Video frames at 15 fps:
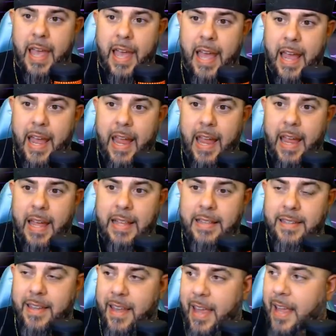
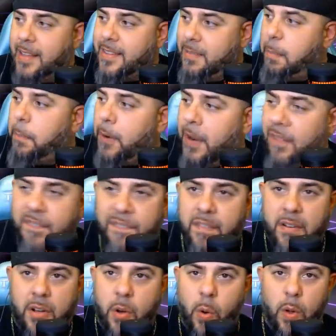and it's pretty
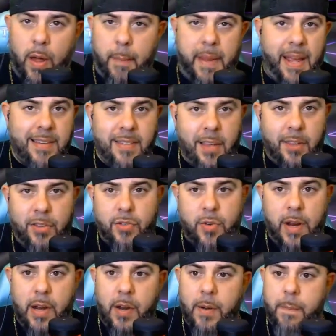cool. I mean, I saw this
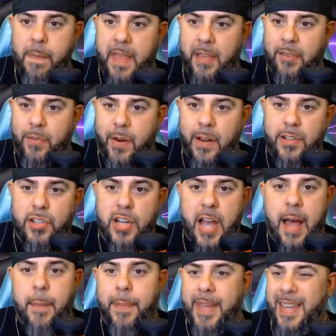trailer. It's very
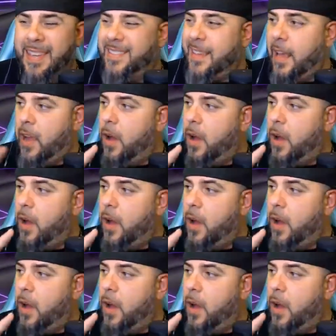choppy. It's like